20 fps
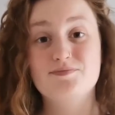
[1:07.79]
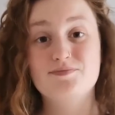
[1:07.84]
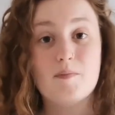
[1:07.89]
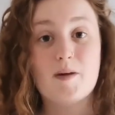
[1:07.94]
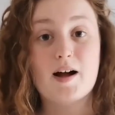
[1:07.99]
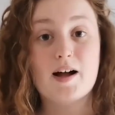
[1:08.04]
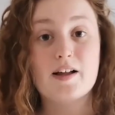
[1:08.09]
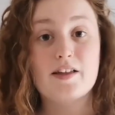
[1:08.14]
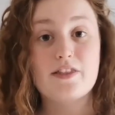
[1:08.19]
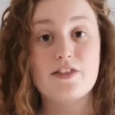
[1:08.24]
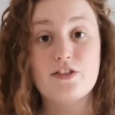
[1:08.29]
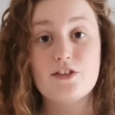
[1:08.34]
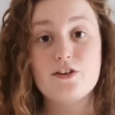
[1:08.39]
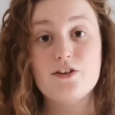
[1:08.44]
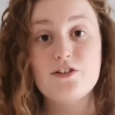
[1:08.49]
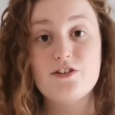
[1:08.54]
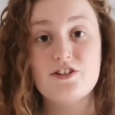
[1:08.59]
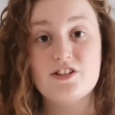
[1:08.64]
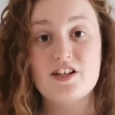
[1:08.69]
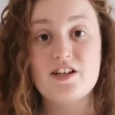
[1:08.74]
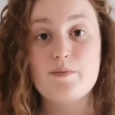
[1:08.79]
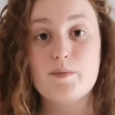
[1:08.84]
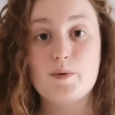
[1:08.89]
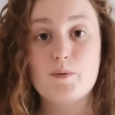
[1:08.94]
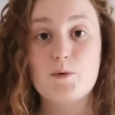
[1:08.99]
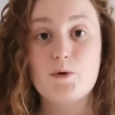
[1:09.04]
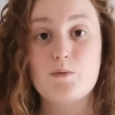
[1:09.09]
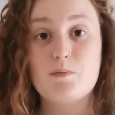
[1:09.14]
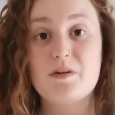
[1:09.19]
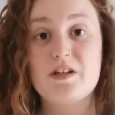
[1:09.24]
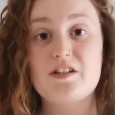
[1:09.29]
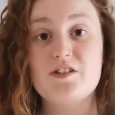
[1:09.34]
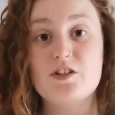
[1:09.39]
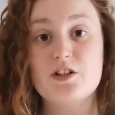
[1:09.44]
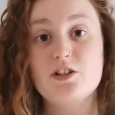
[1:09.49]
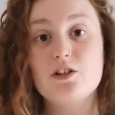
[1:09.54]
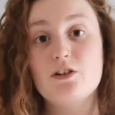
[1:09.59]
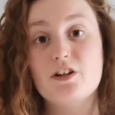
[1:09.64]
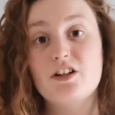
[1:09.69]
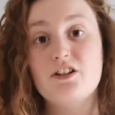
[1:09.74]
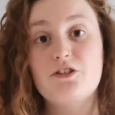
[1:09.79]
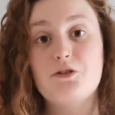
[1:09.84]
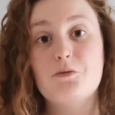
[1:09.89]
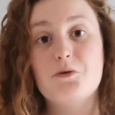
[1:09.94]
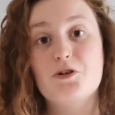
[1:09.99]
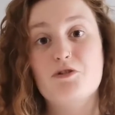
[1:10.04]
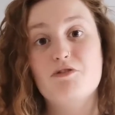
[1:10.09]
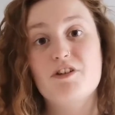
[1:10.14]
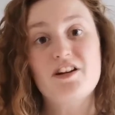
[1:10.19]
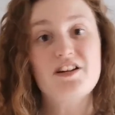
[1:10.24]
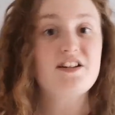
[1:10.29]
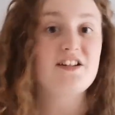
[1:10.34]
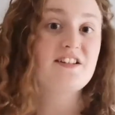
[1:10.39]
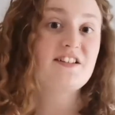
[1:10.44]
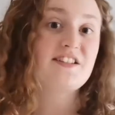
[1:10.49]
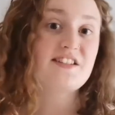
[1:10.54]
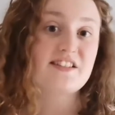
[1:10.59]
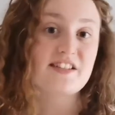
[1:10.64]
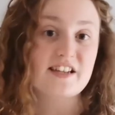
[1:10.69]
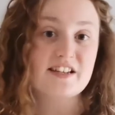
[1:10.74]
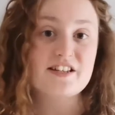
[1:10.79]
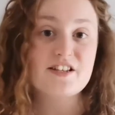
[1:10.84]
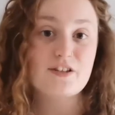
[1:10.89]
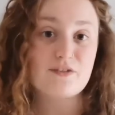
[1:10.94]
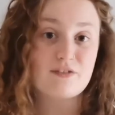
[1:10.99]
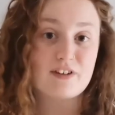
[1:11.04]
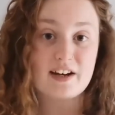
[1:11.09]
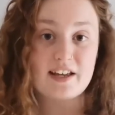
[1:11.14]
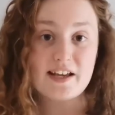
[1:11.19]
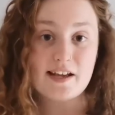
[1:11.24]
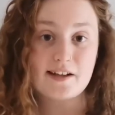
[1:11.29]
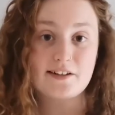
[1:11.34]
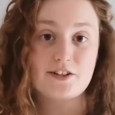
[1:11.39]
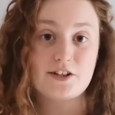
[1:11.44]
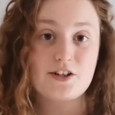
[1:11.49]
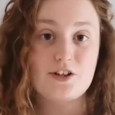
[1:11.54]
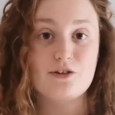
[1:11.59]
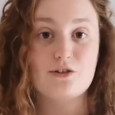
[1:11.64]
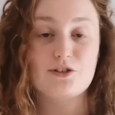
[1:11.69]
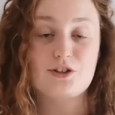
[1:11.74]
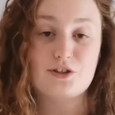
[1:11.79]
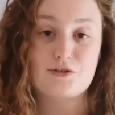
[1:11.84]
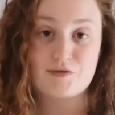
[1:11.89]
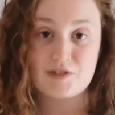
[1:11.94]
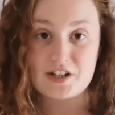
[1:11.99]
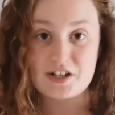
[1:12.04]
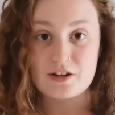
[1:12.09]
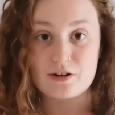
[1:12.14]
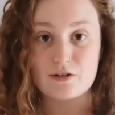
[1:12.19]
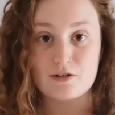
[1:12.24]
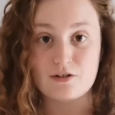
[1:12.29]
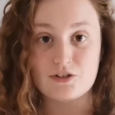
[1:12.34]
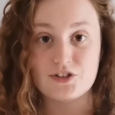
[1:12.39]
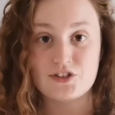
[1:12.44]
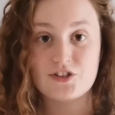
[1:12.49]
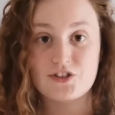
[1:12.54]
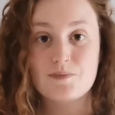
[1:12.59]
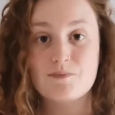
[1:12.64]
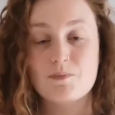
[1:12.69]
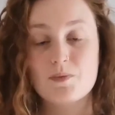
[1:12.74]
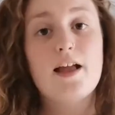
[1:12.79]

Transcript: My third tip would be to look into accredited sites related to your degree course.